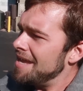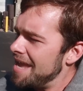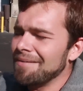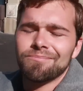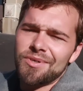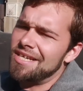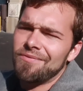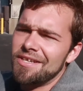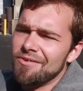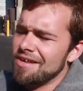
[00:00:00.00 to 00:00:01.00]
Yeah, we
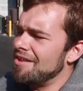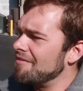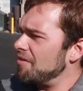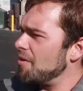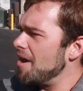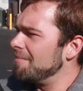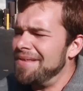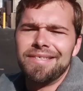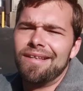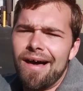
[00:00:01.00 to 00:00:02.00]
definitely don't get along very well.
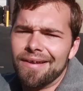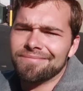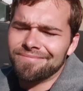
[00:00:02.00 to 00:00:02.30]
Thanks a lot.